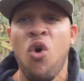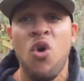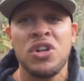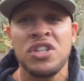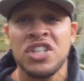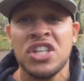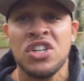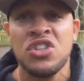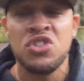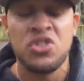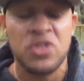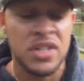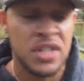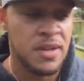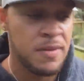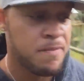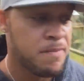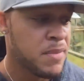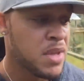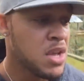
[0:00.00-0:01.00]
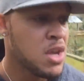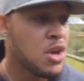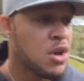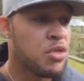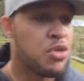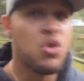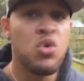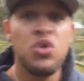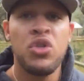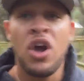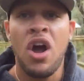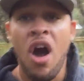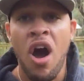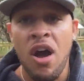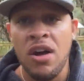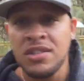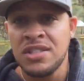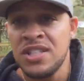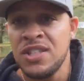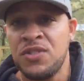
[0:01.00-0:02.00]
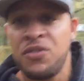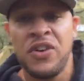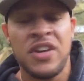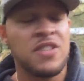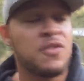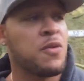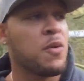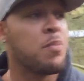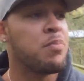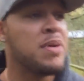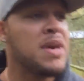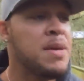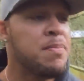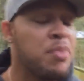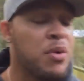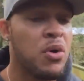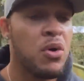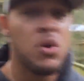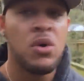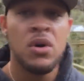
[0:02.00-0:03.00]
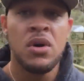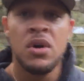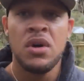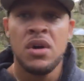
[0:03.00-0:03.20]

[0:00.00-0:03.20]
poor children, through the cars he's fixed for people